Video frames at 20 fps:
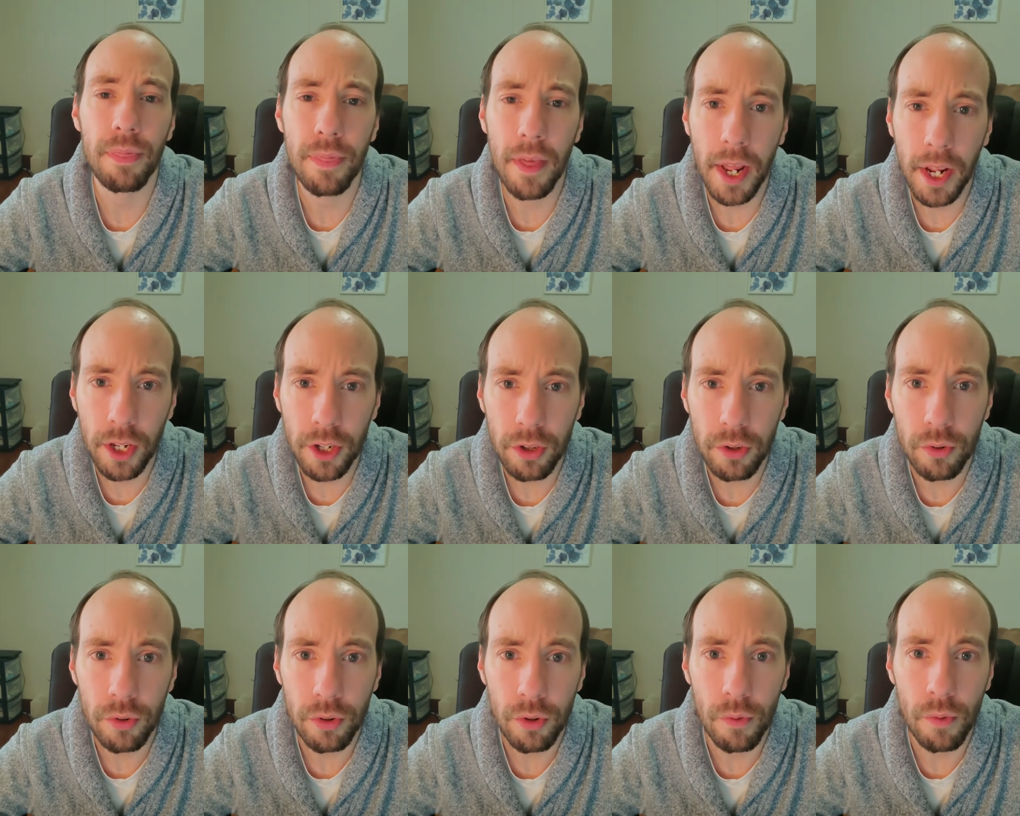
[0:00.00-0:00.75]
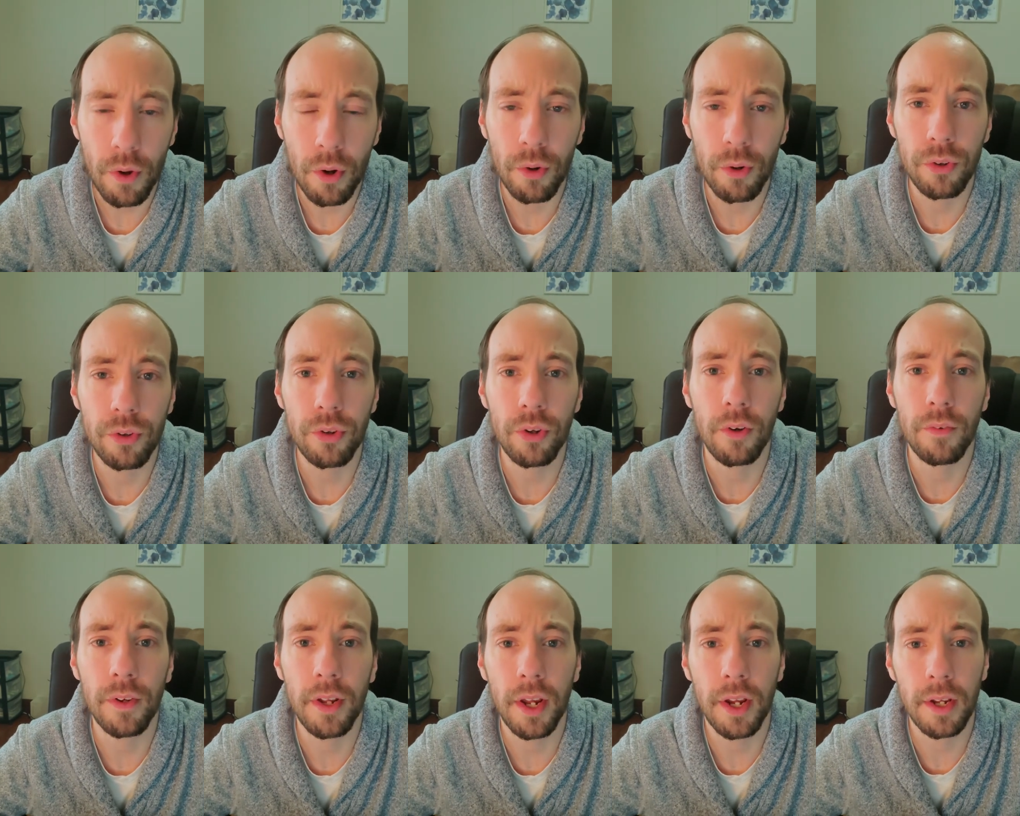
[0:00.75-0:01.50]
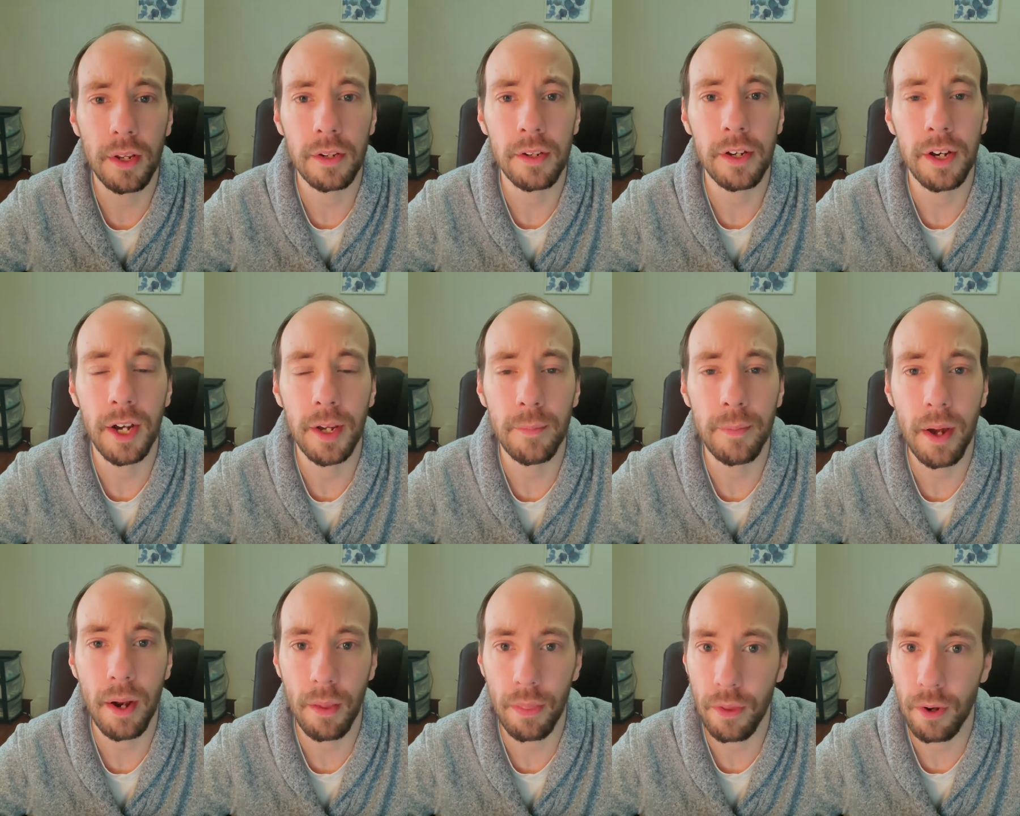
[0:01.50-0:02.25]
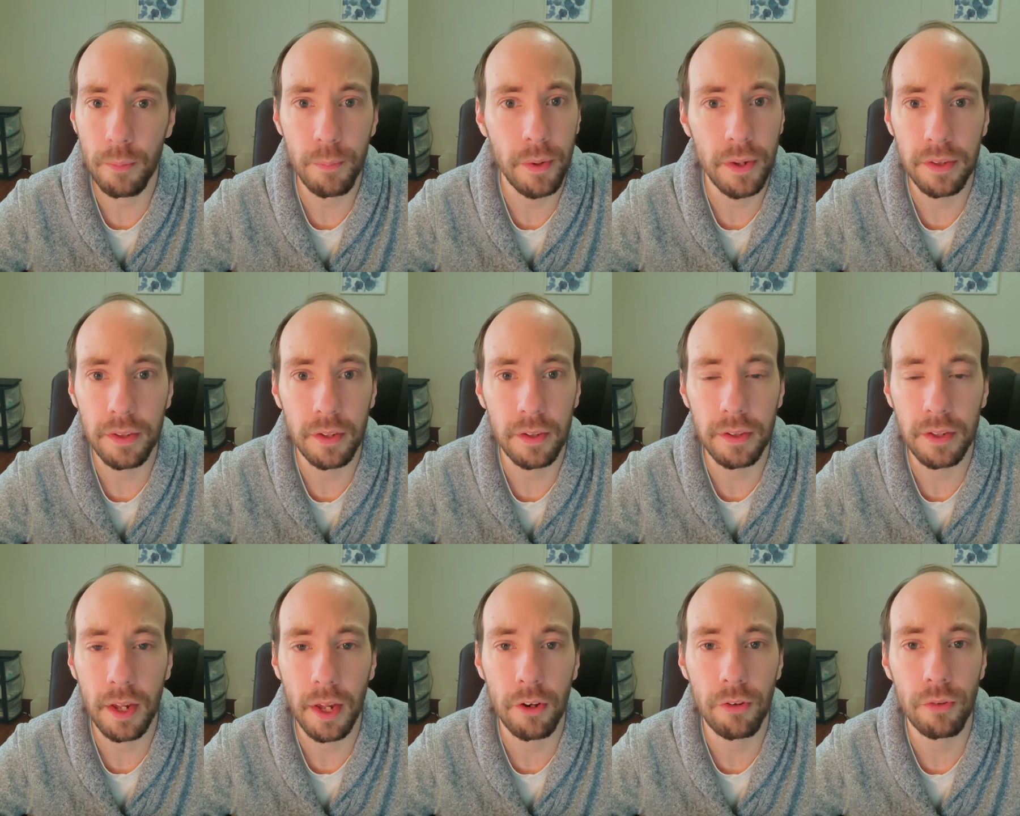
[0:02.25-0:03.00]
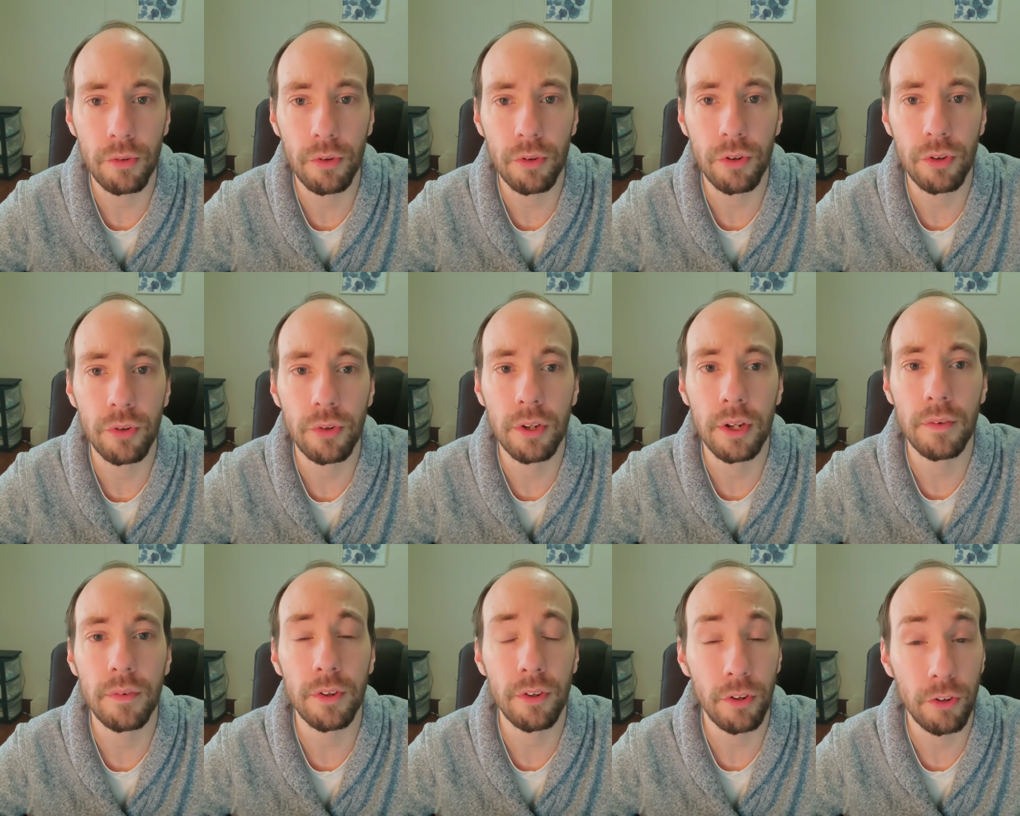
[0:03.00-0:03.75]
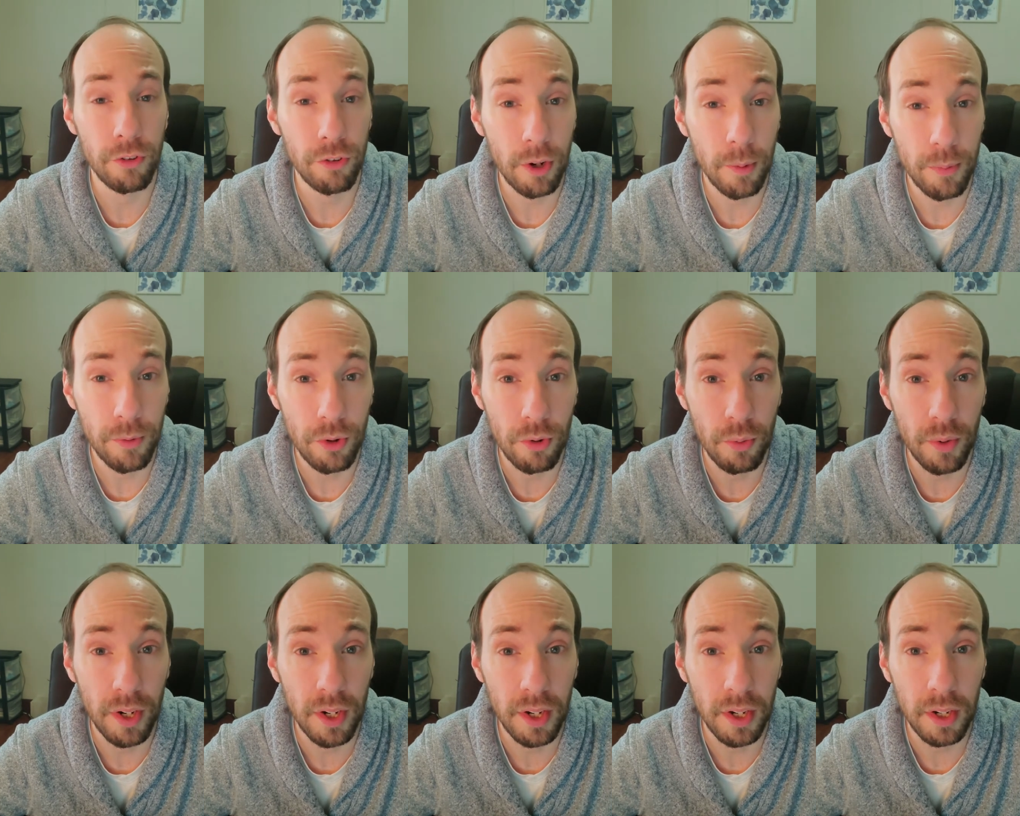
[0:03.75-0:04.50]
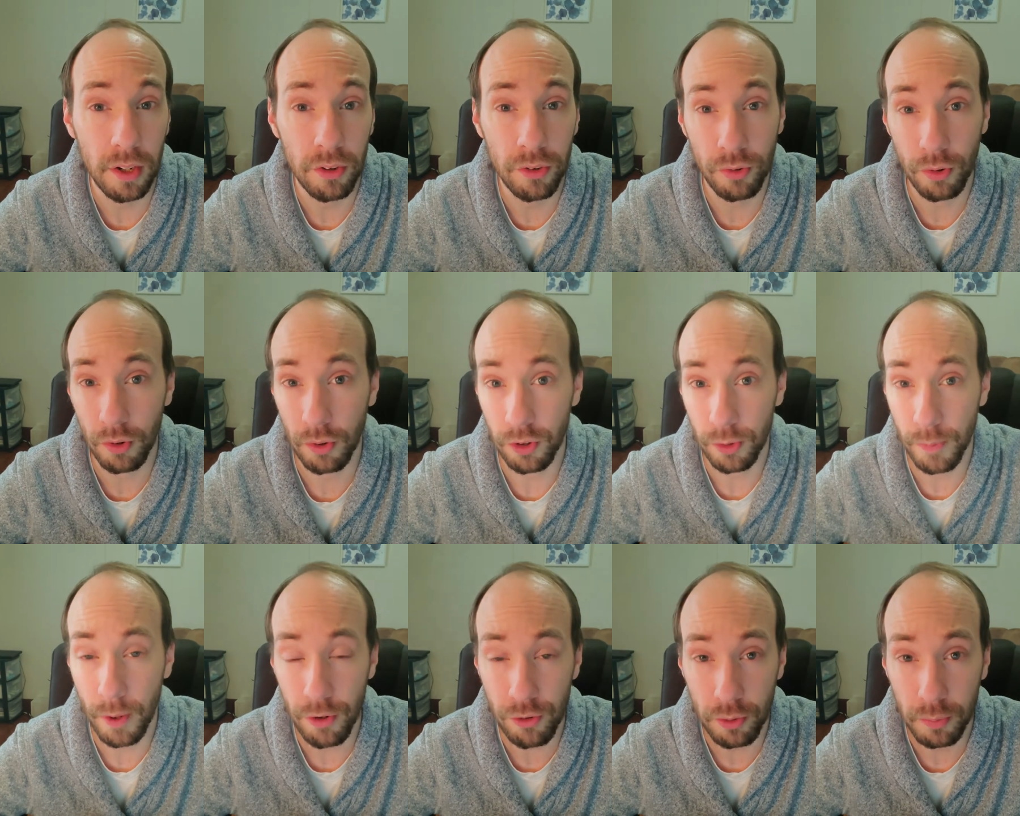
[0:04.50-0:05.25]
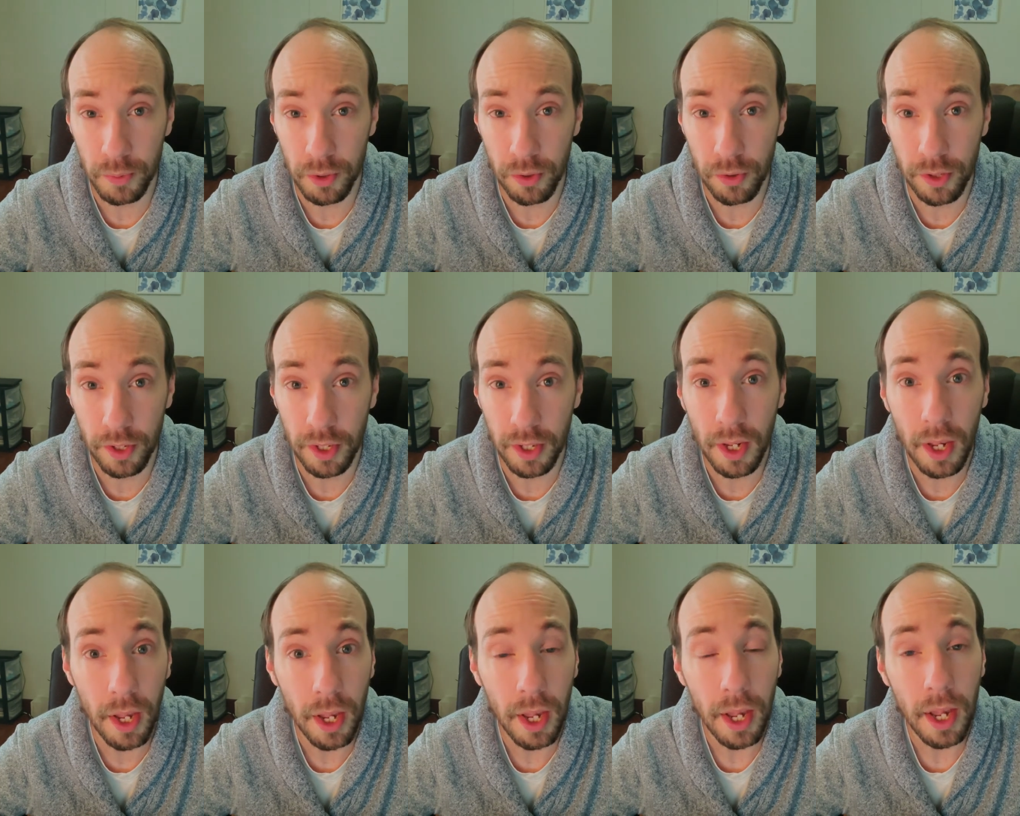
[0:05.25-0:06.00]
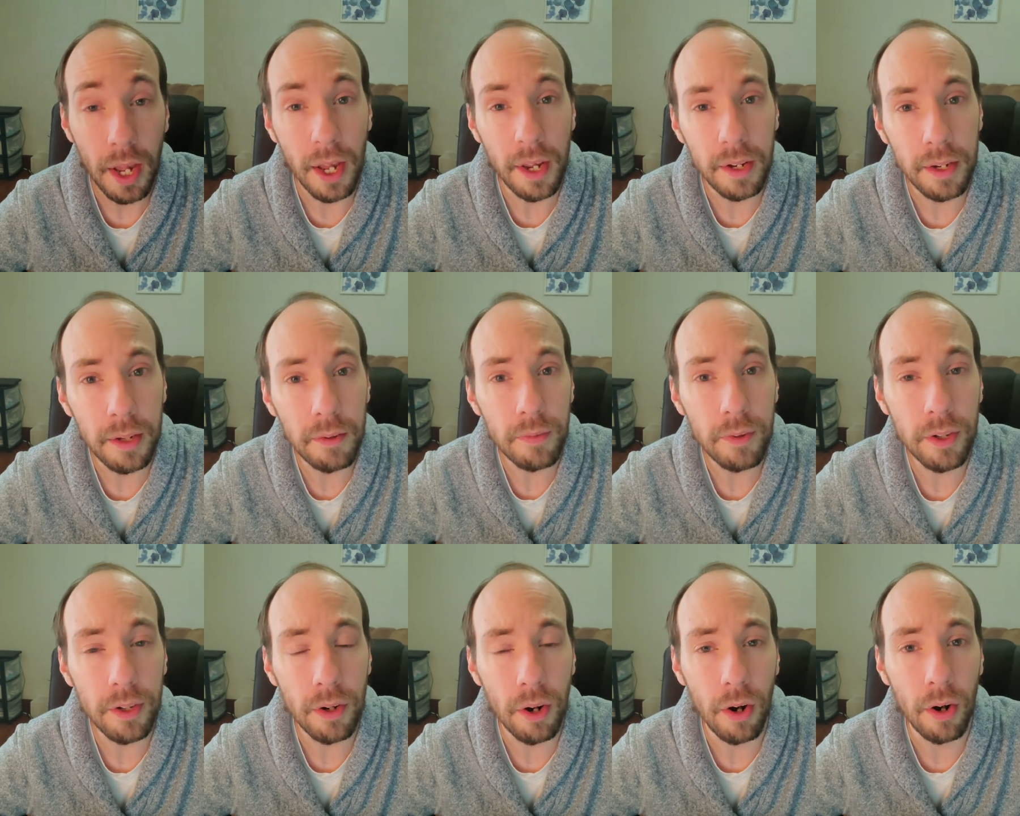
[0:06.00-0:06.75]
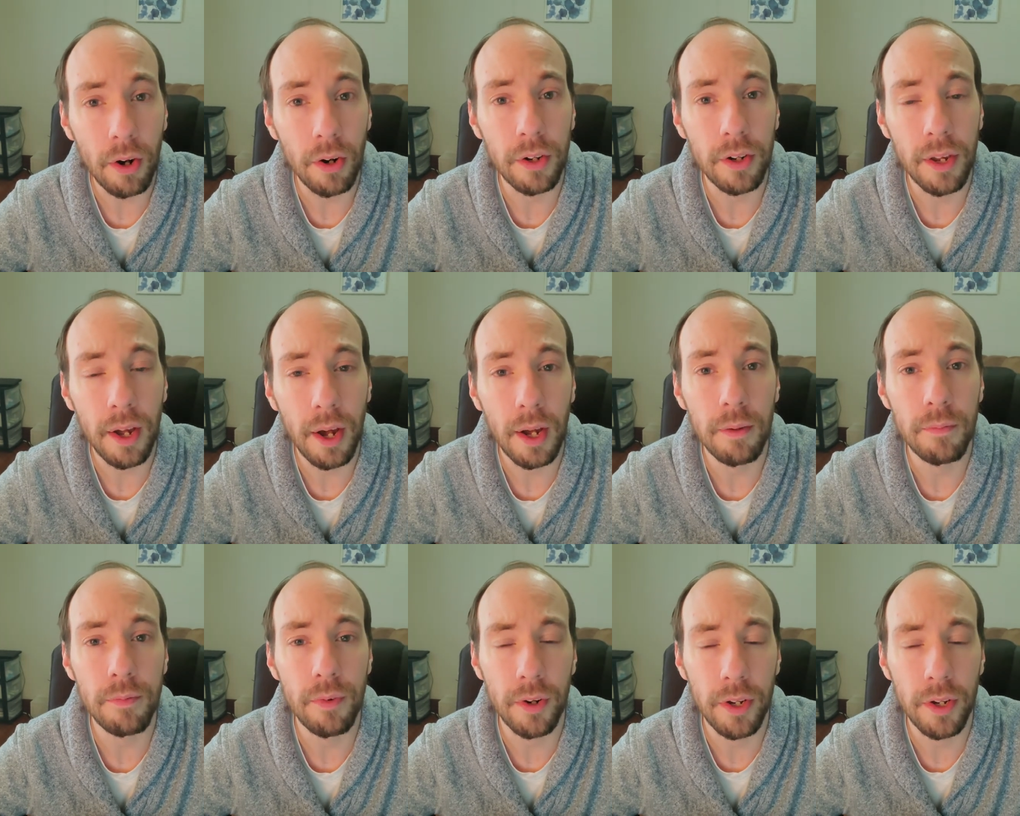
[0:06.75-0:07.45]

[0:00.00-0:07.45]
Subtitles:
thank you to those who have taken time out of their busy schedule to give us our scripture readings or special music, and even our time for